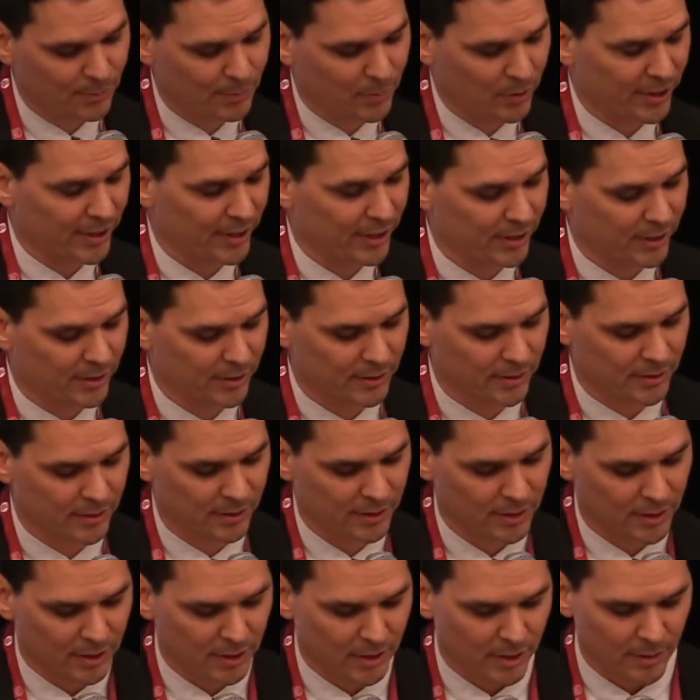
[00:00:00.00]
player,
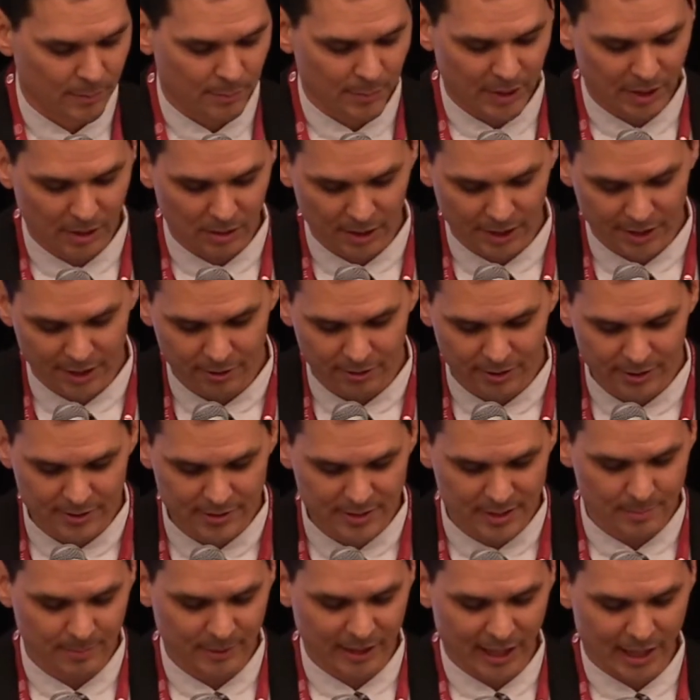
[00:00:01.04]
but our leader and
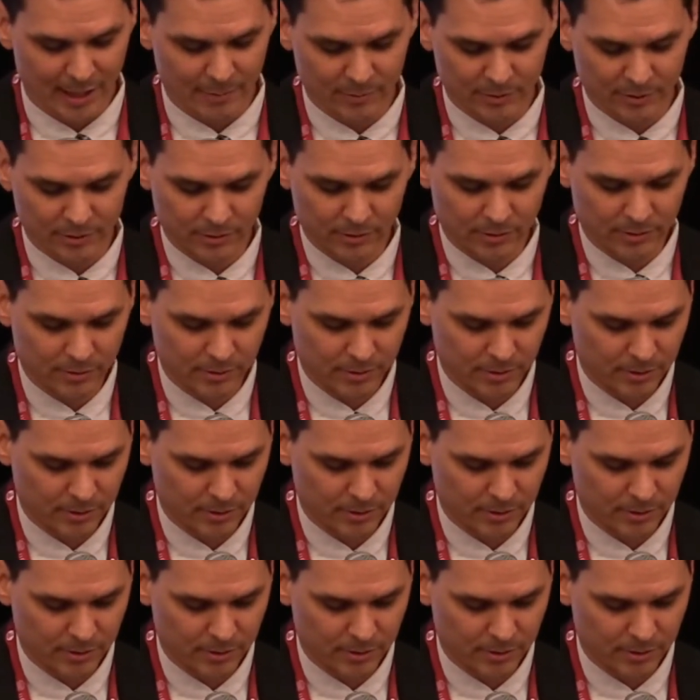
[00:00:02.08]
team captain.